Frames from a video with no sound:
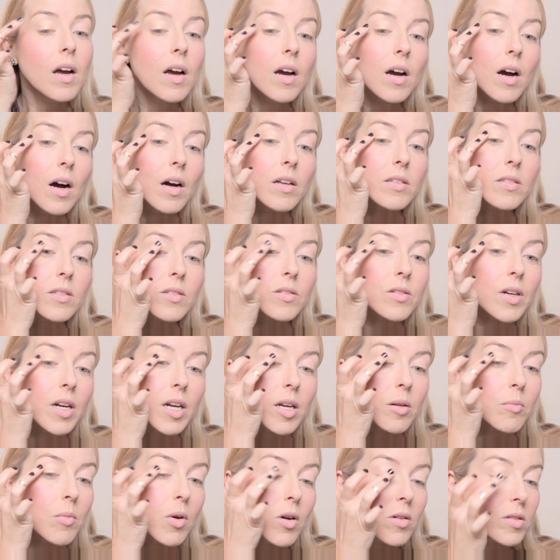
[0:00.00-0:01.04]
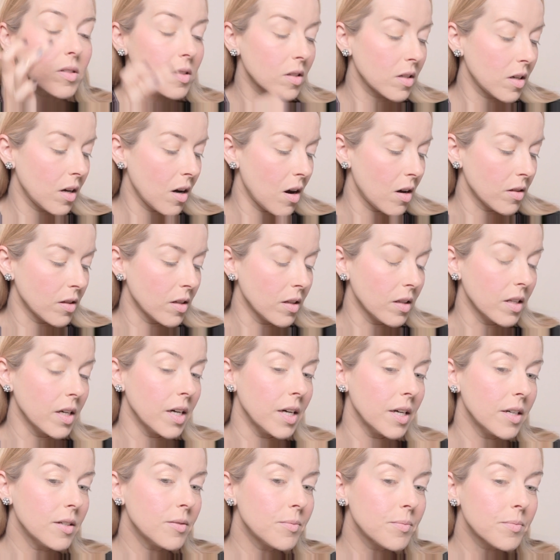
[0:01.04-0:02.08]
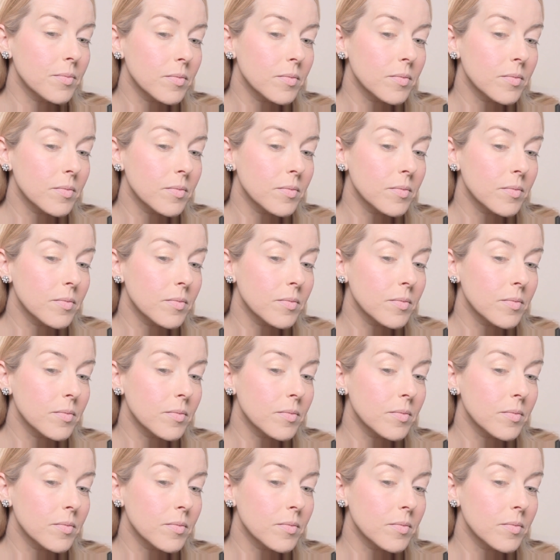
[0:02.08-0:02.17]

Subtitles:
Concentrating mostly on the lid.